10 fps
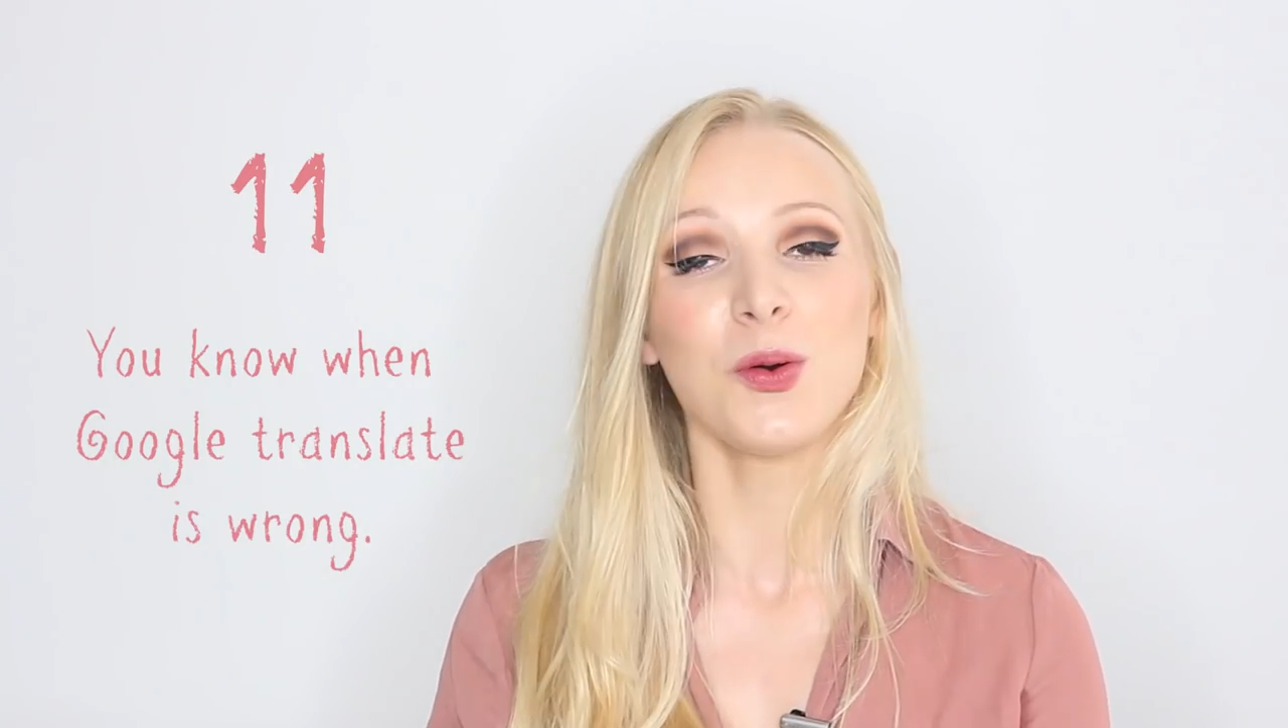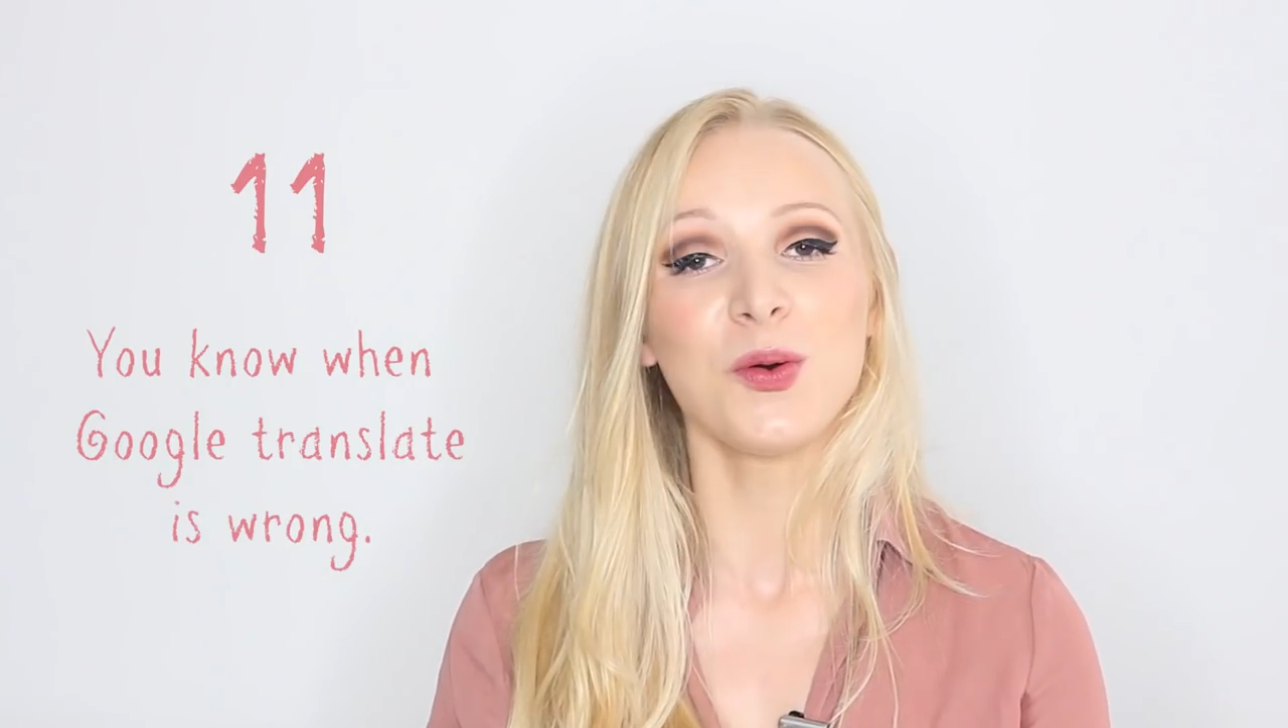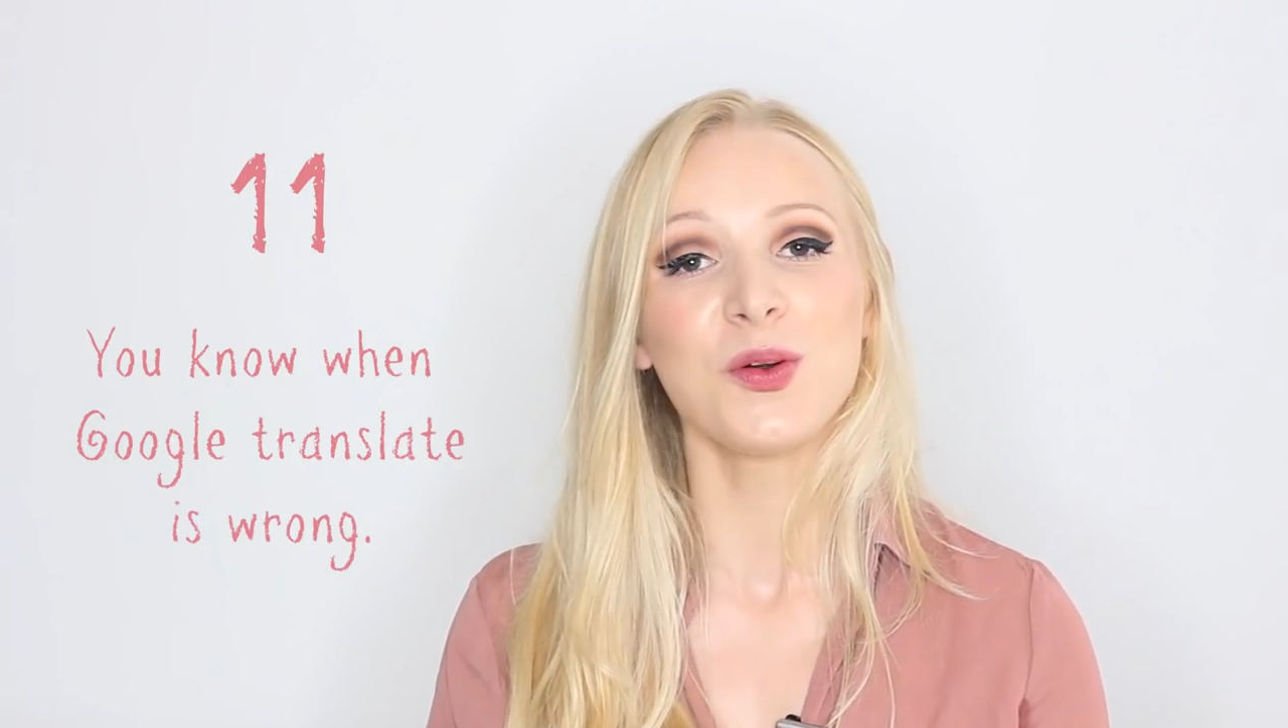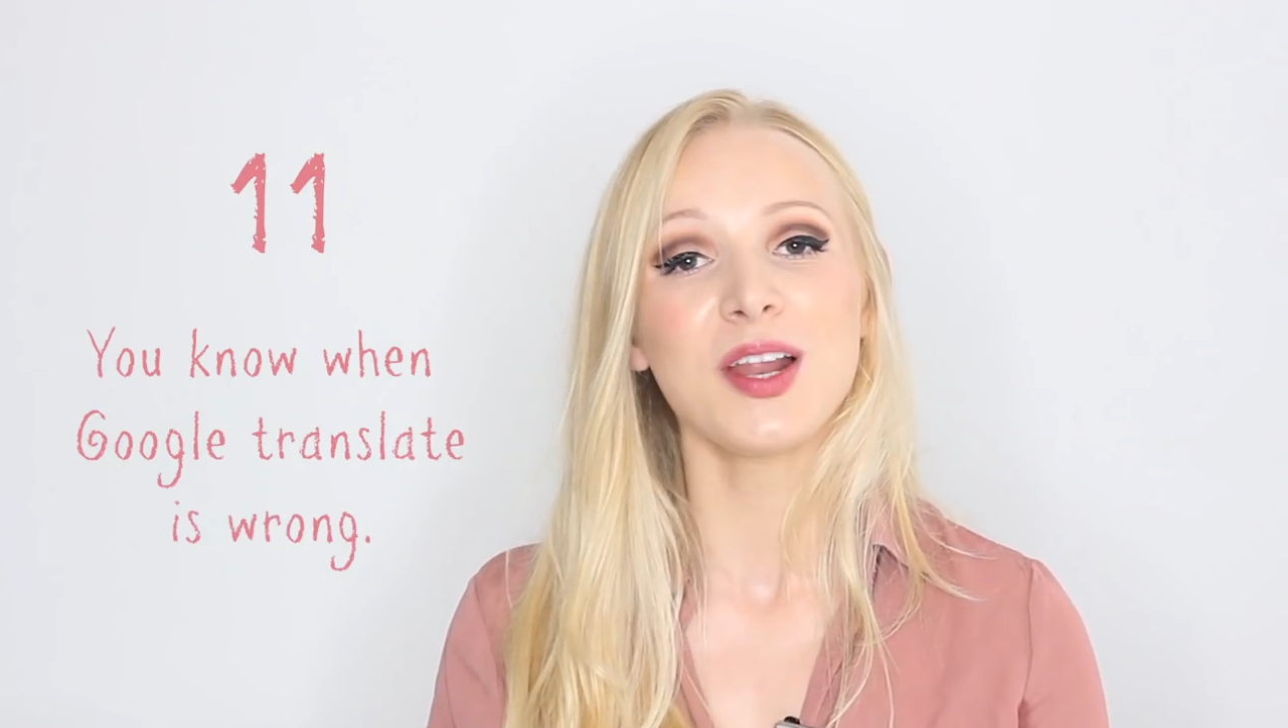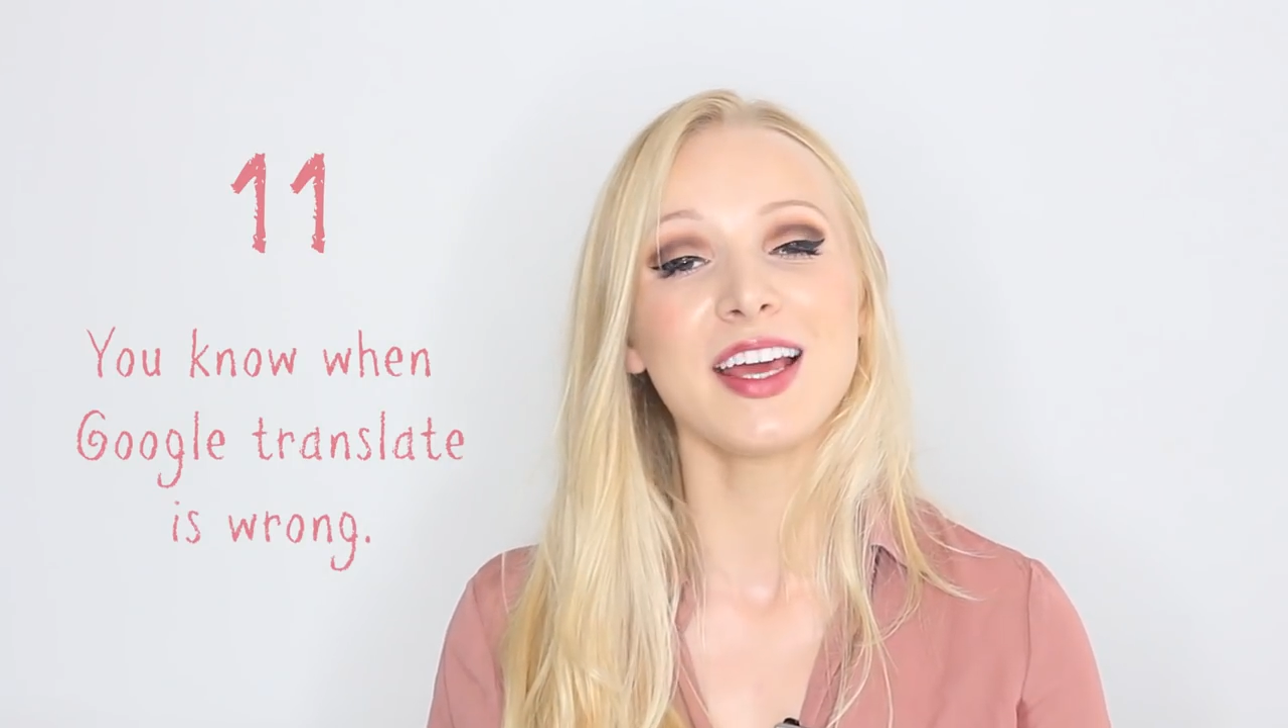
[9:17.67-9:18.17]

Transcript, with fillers: All